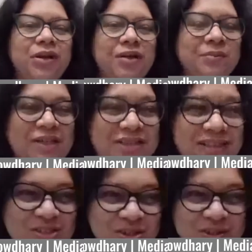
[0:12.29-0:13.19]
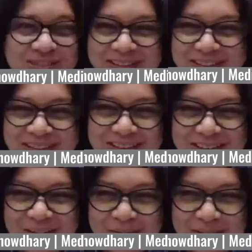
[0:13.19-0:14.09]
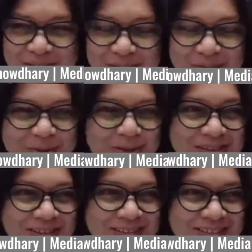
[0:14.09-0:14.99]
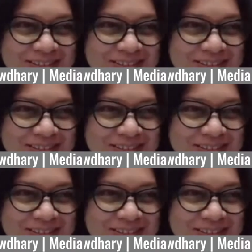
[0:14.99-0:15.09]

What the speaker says: I'm Rachana Chowdhary with almost